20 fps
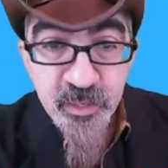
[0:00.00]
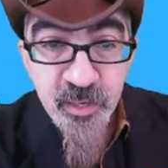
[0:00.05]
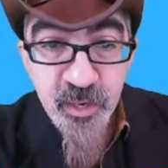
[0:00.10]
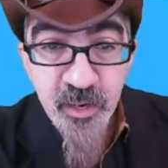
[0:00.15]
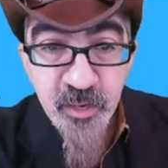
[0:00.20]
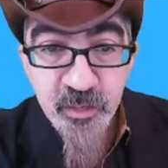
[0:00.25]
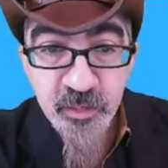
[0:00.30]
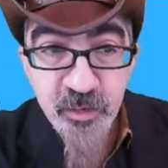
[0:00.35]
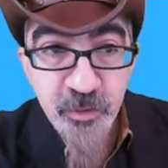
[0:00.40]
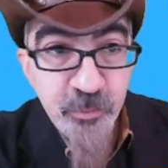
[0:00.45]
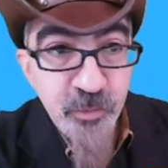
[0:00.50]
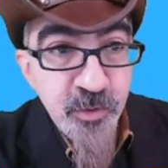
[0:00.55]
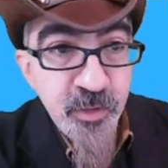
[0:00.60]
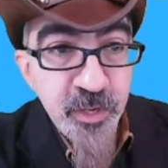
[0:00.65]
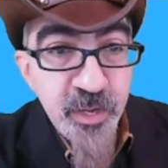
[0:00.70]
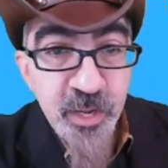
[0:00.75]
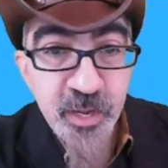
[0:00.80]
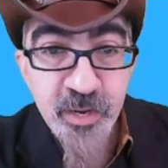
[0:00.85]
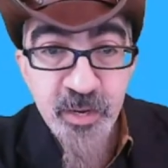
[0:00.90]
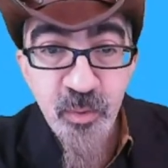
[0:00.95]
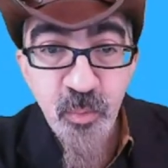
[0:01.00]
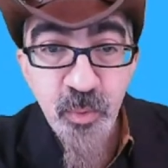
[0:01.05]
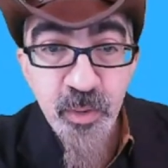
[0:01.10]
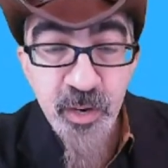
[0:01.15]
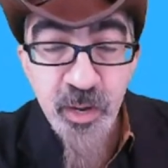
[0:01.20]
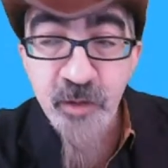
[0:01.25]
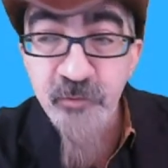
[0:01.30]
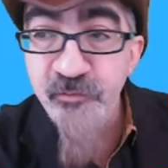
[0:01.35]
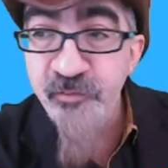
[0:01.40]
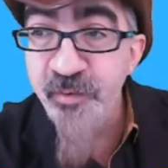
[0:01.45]
on communicating what
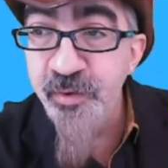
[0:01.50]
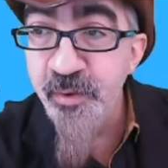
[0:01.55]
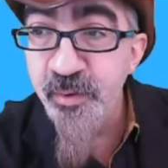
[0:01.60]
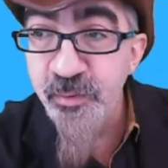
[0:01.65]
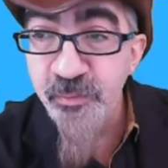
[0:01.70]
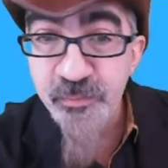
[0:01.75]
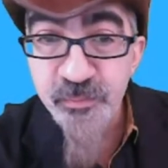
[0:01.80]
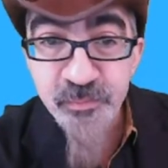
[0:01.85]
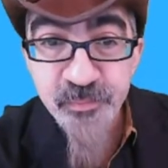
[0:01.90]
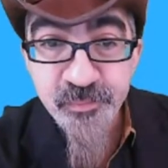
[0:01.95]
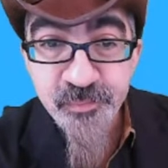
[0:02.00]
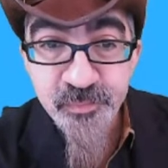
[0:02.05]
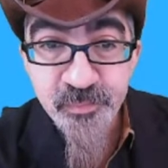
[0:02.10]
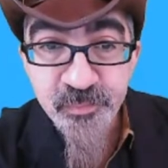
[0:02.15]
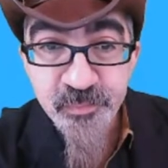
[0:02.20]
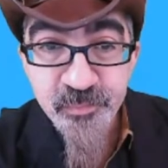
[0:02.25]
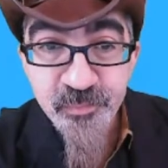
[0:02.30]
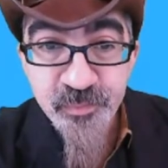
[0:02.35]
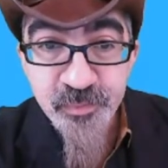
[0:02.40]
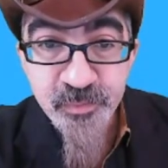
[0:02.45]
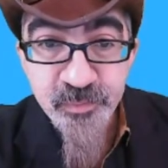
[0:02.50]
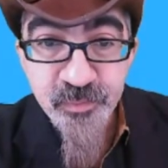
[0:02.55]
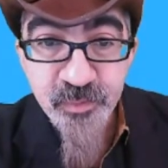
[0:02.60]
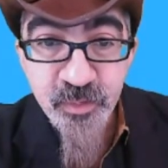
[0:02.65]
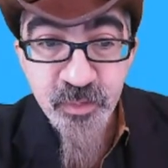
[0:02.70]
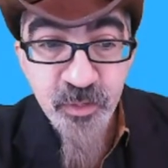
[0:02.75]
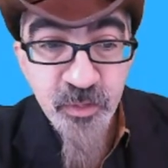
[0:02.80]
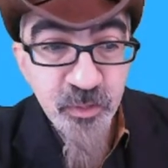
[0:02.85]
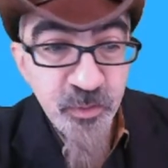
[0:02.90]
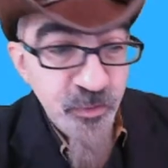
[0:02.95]
I felt,
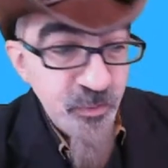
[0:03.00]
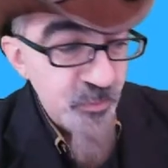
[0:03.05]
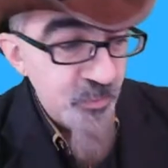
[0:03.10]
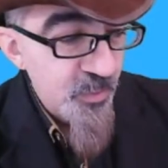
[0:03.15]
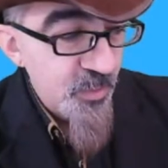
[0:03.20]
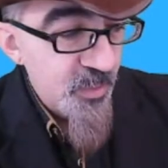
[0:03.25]
you know,